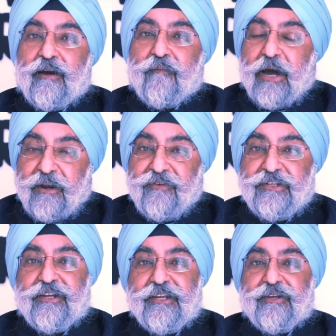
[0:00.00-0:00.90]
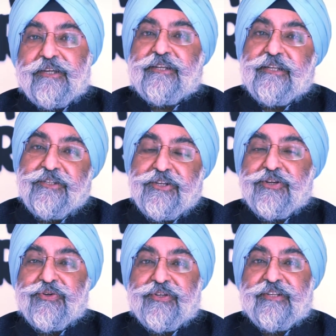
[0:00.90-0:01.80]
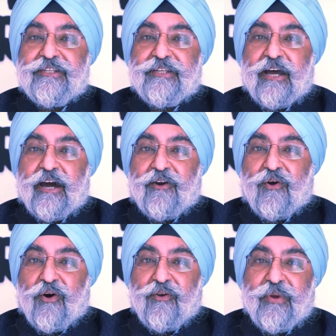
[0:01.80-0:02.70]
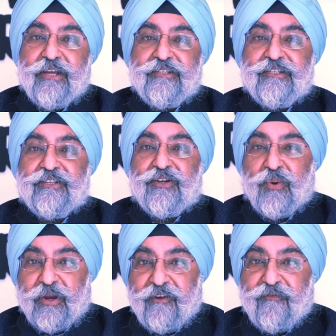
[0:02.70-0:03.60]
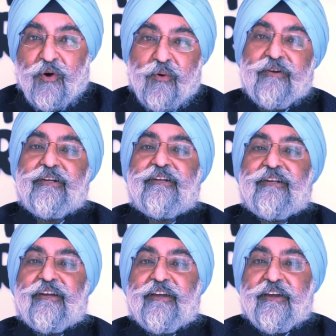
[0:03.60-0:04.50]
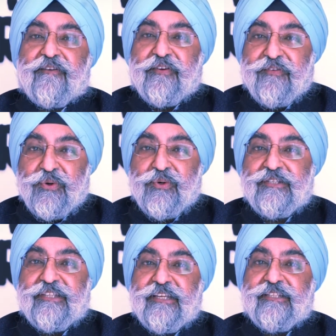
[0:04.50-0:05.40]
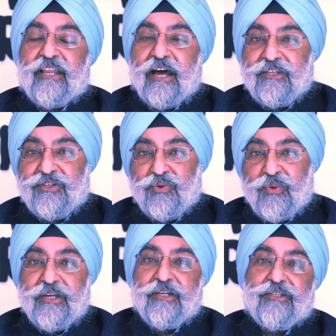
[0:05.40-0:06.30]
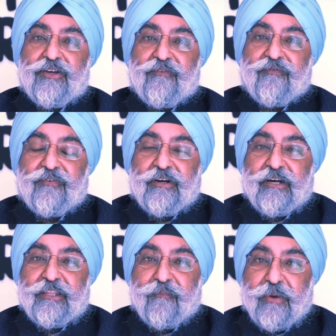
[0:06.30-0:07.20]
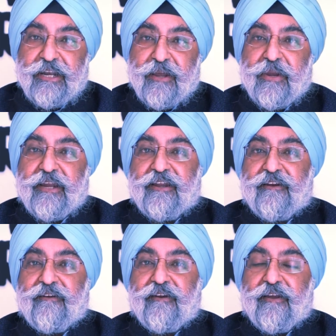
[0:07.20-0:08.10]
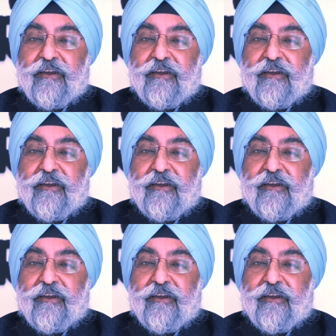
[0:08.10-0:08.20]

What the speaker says: Manav Rachna Educational Institutions are always looking forward. We've used these last 2 years of the pandemic in